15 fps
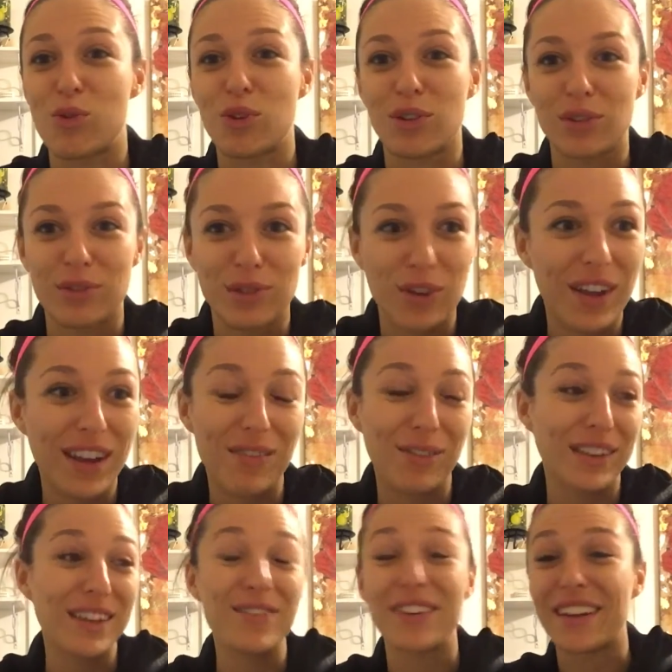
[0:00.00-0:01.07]
world. You can't
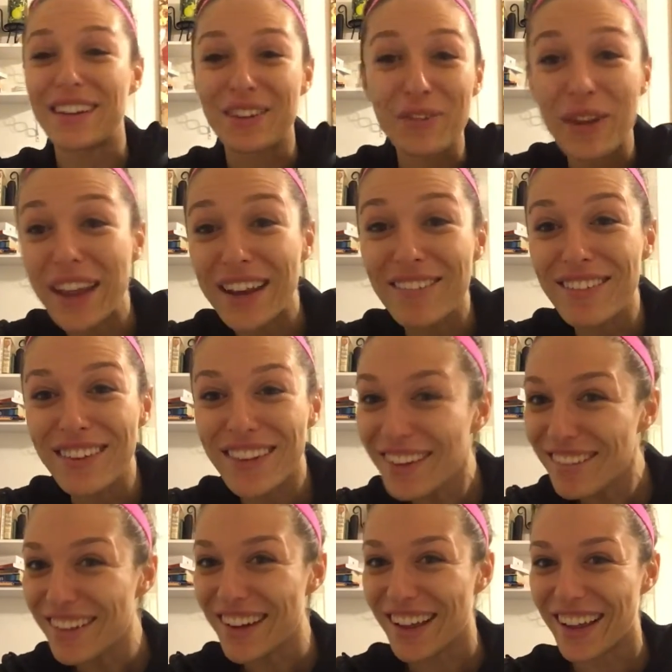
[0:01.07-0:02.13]
even live in it. You can't even
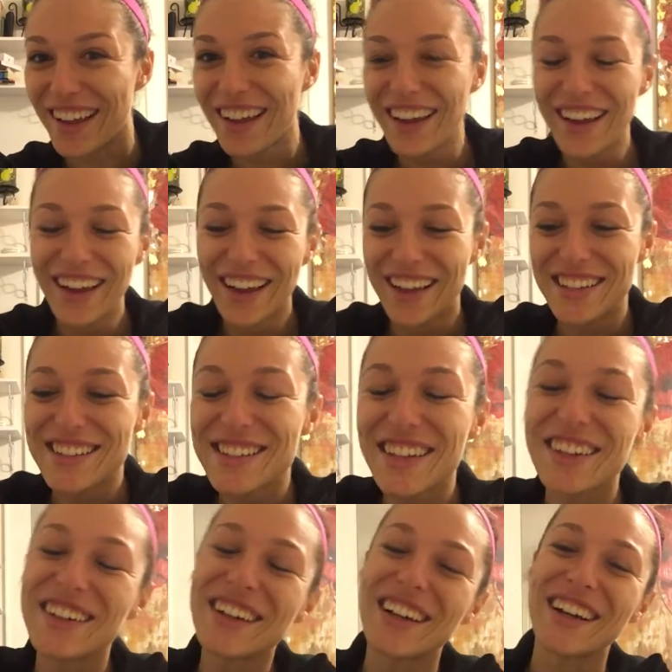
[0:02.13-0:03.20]
live in it. It's
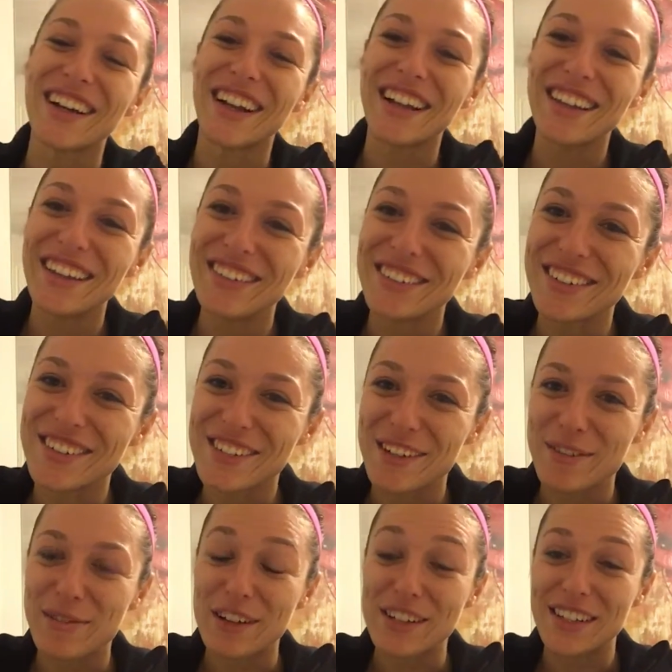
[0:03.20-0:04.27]
so good. I love her
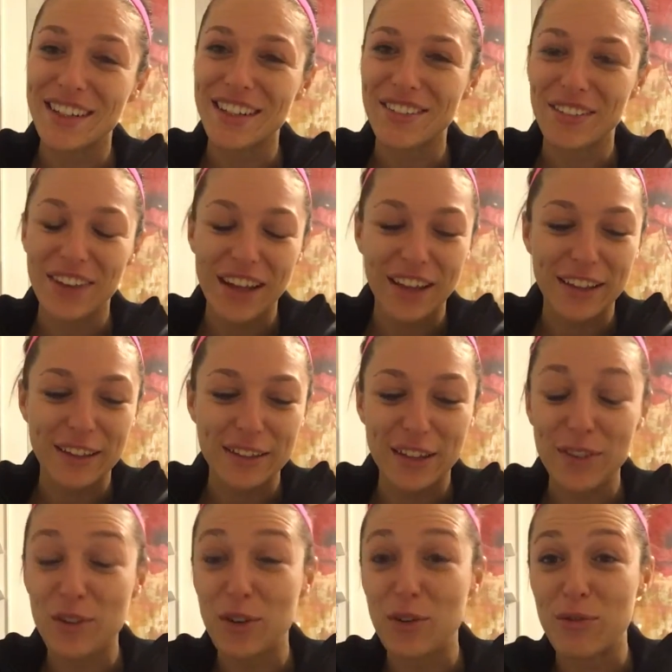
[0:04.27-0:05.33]
so much. I love you, Allie. I
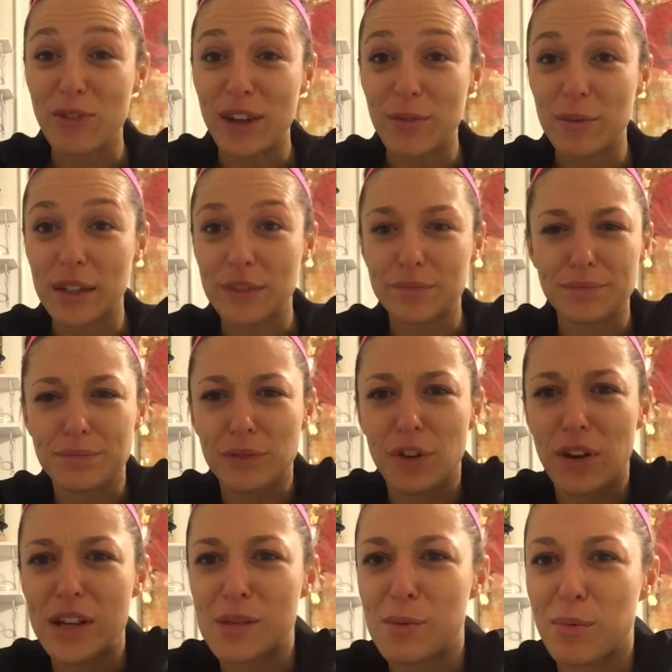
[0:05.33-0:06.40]
love your whole family.
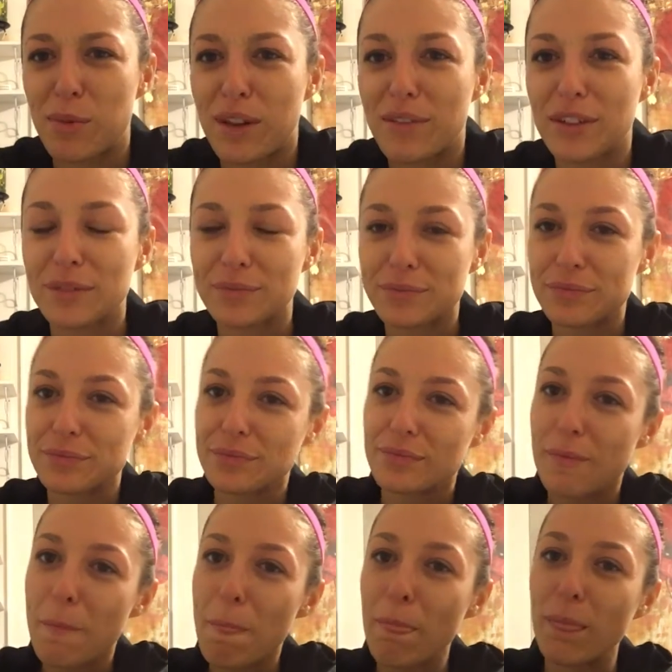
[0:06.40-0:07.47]
Greatest people ever.
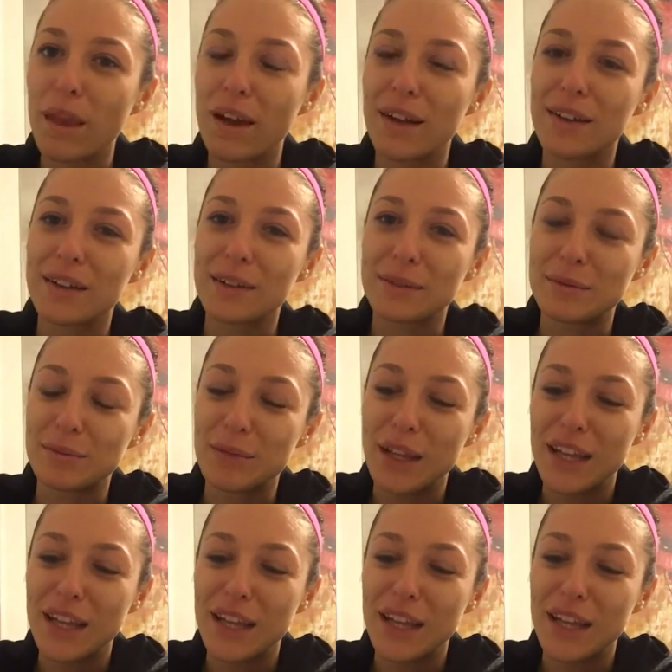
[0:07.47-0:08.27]
But